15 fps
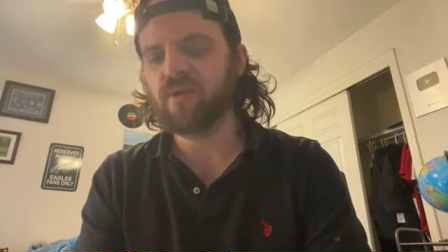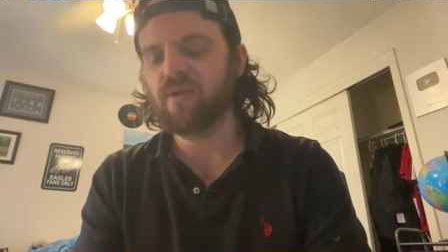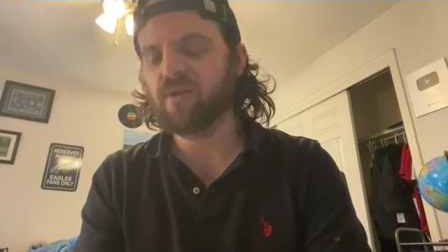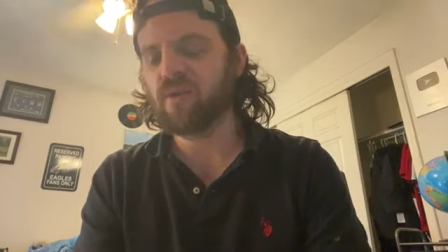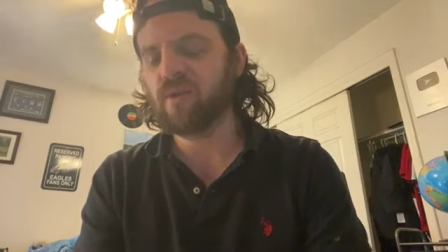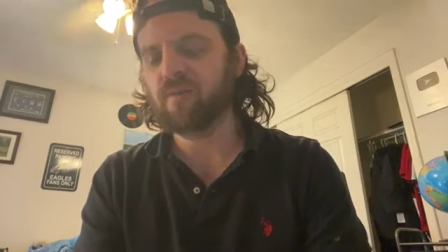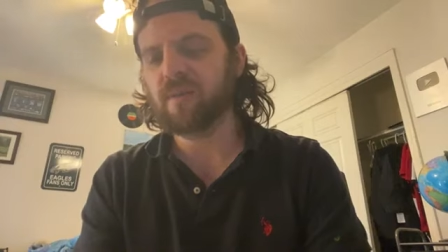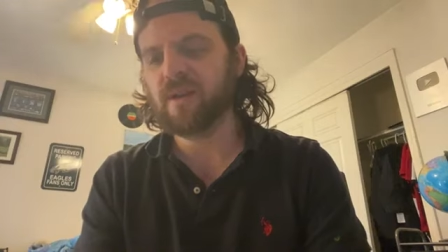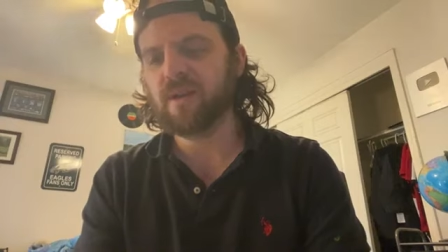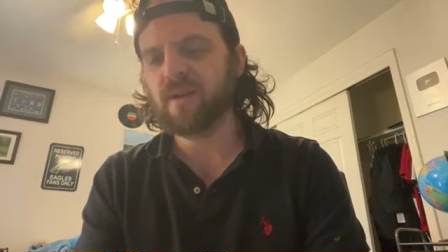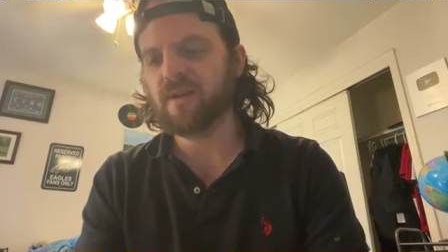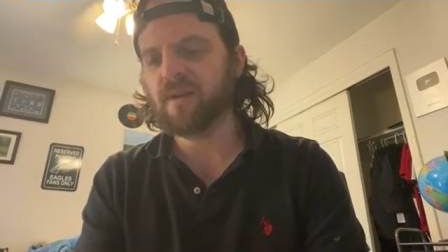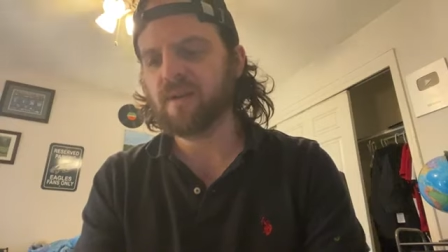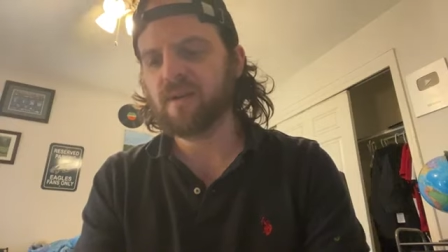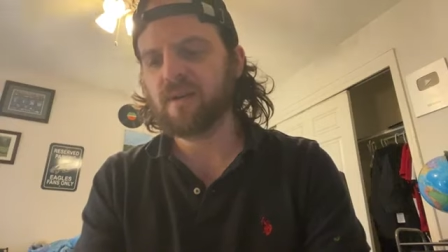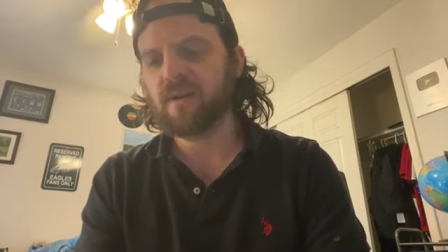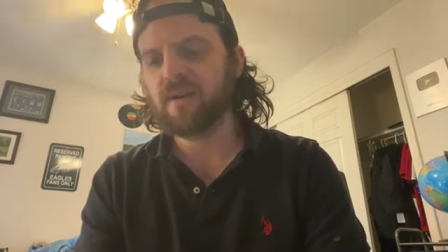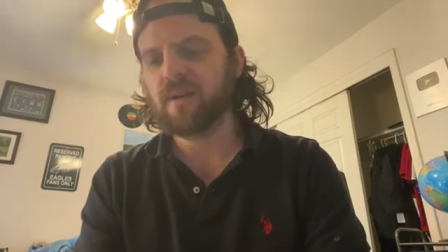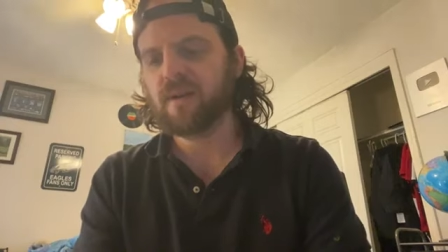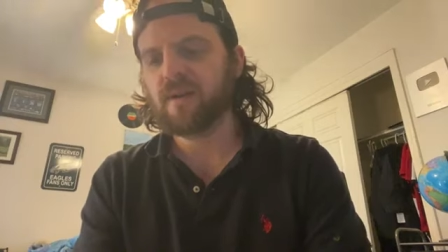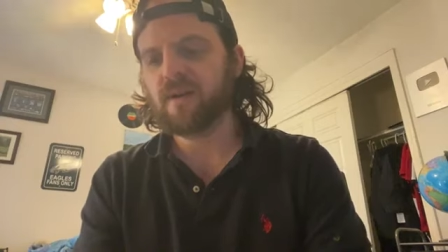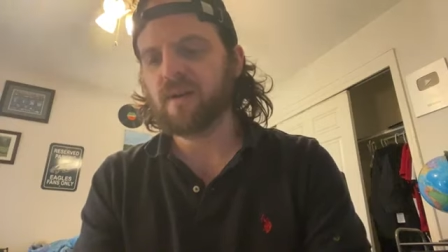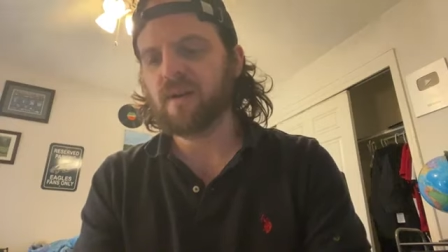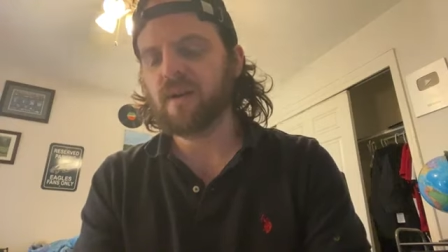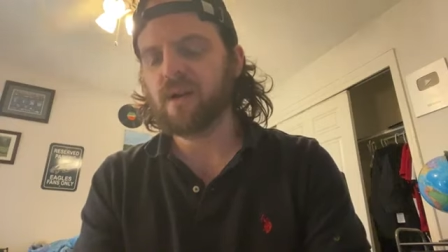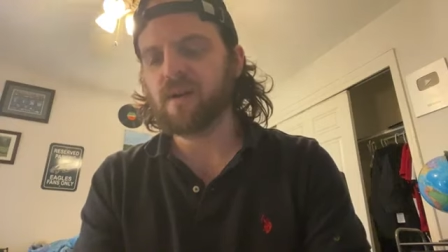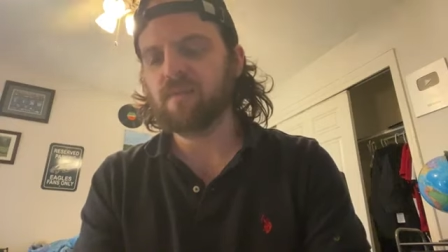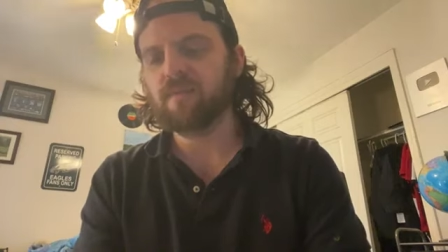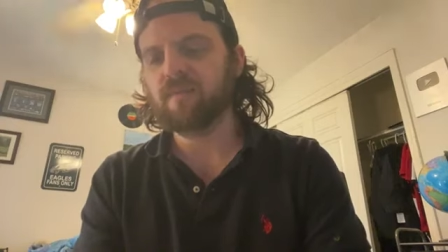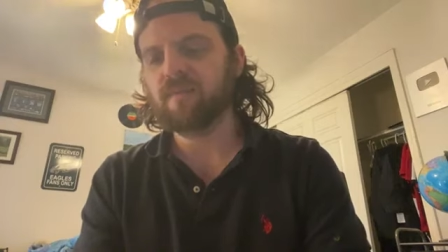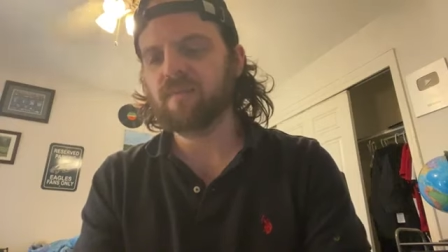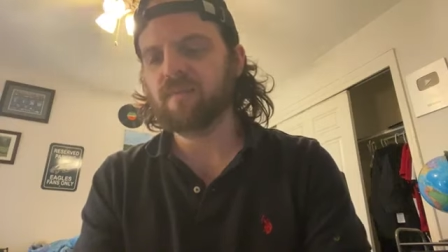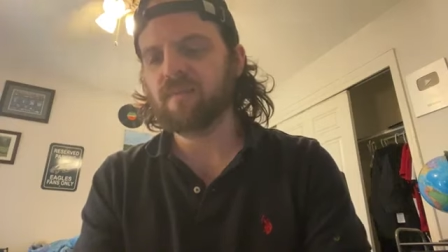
Do you know what I mean? Um,